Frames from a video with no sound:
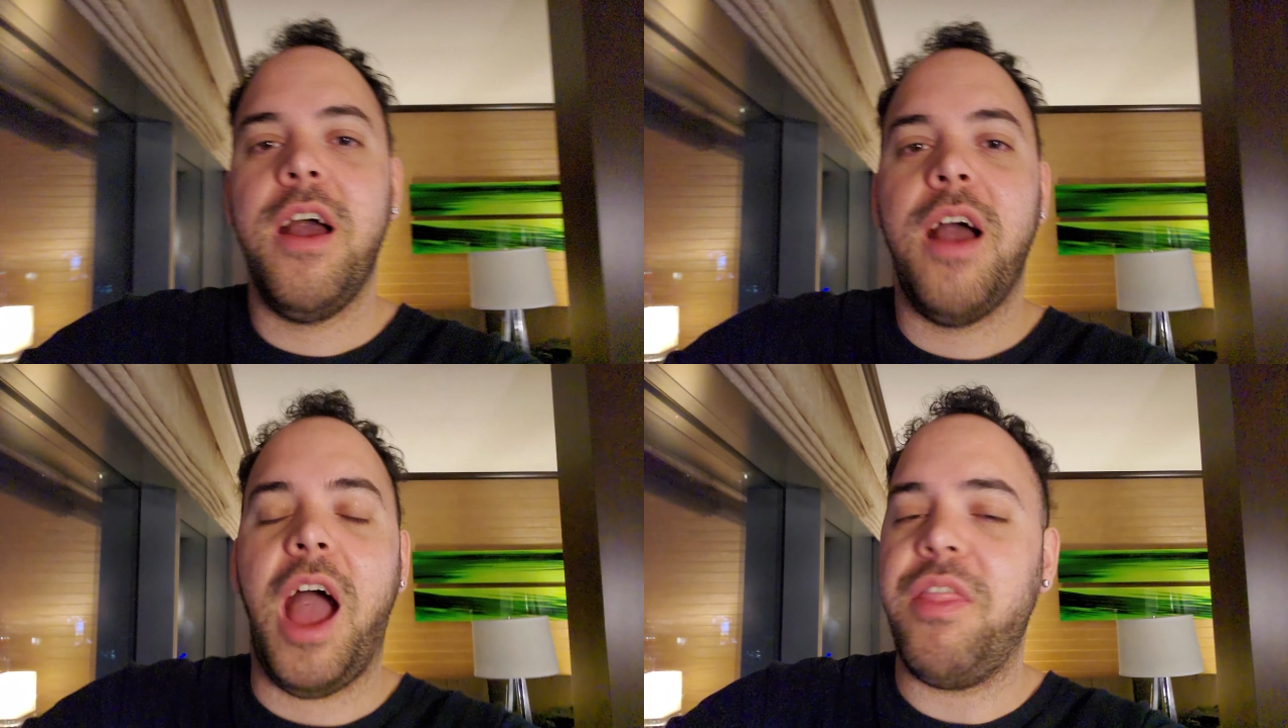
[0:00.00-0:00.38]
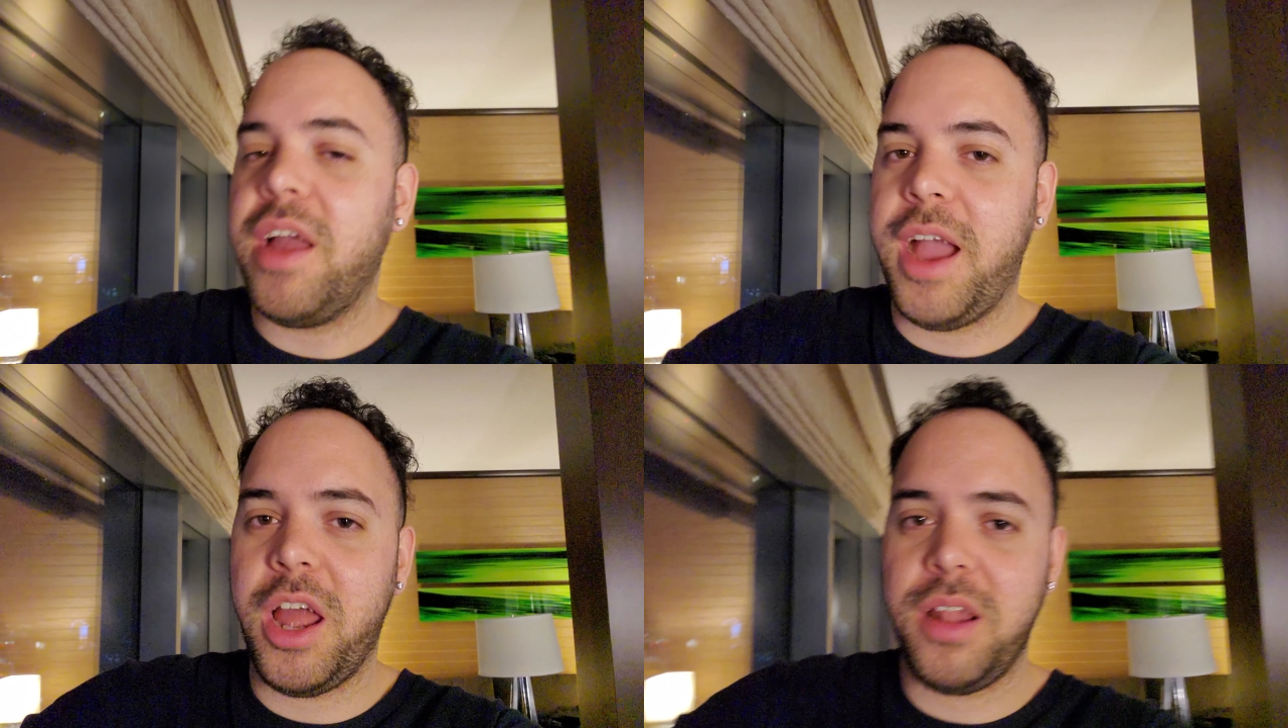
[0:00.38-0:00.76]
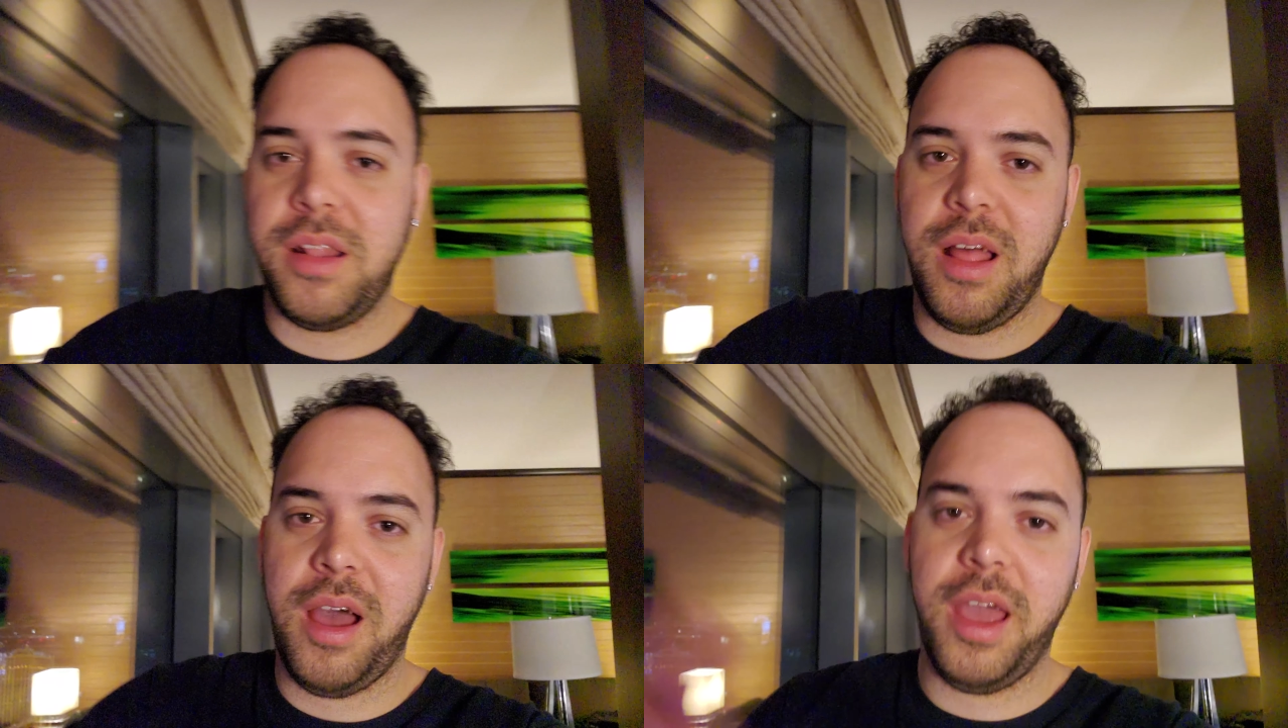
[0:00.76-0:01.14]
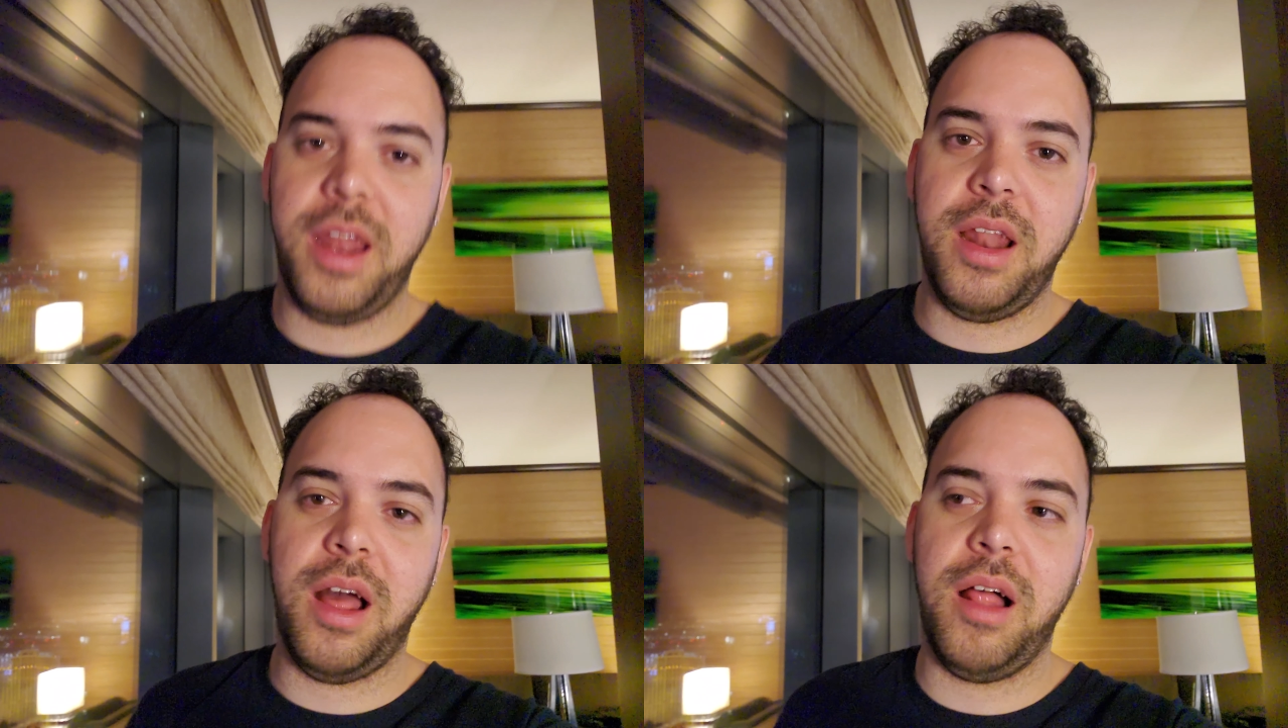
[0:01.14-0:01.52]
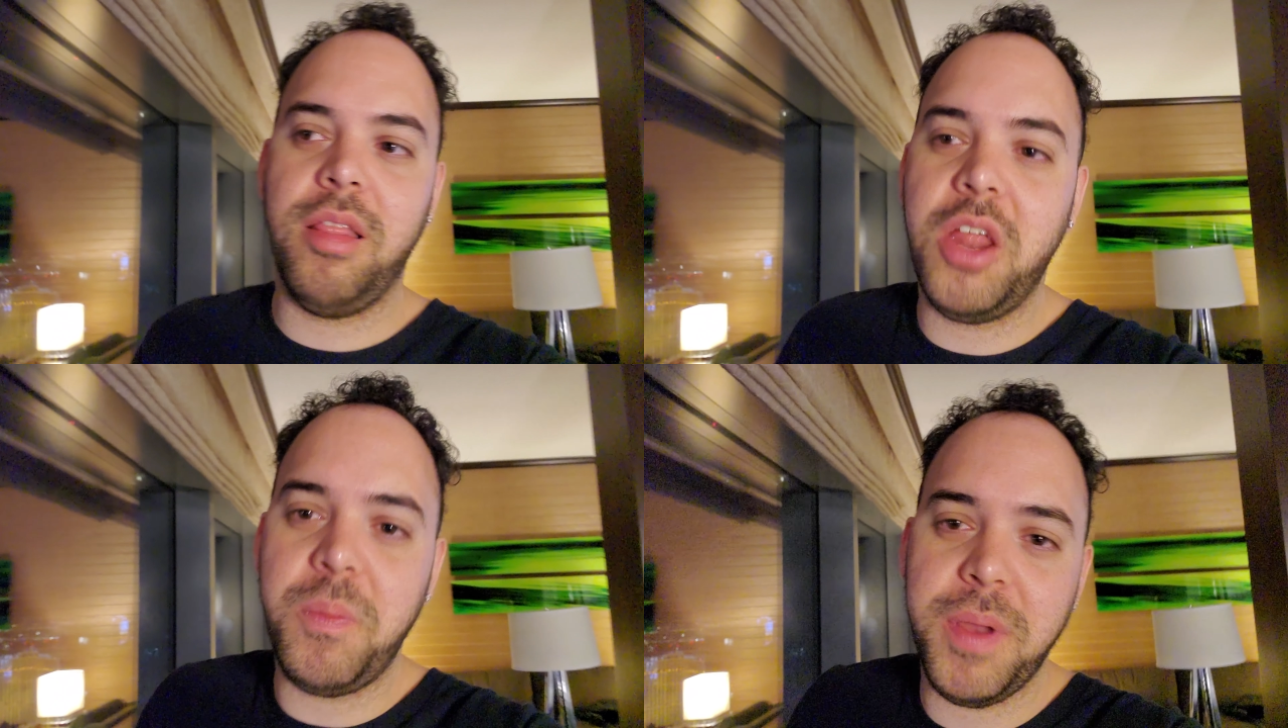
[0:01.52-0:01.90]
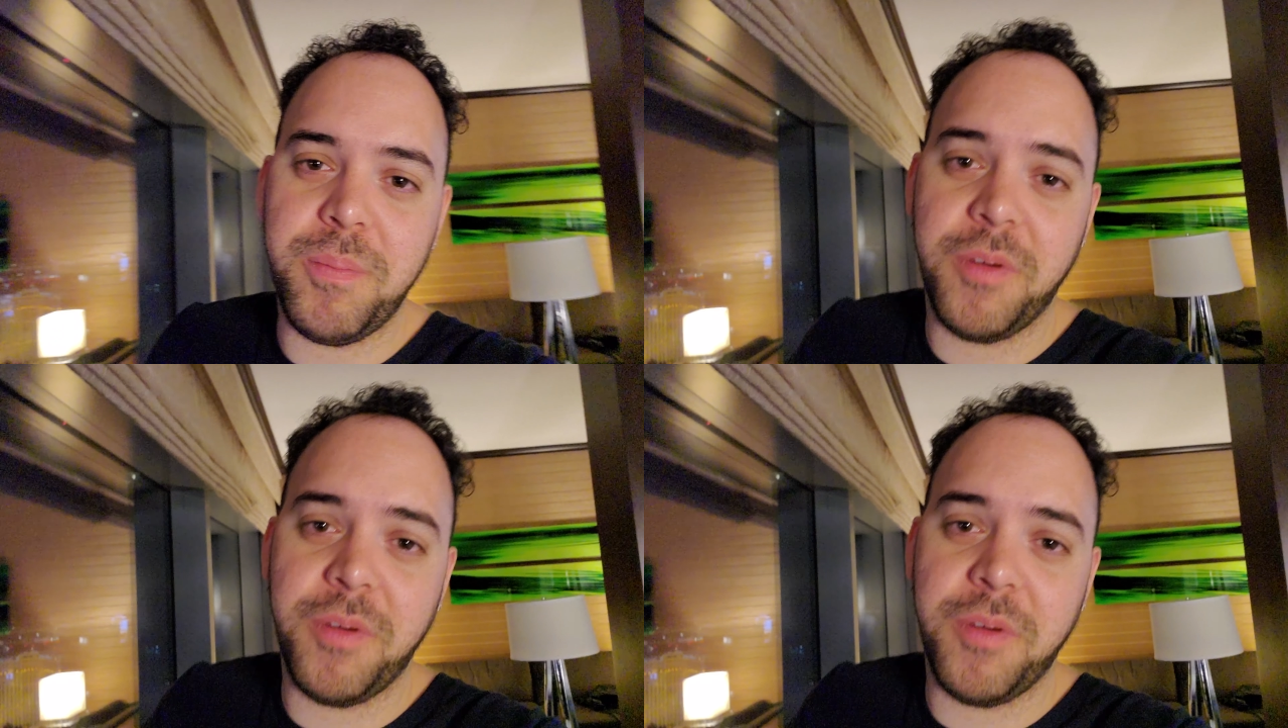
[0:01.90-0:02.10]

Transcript: I think I got in line a little bit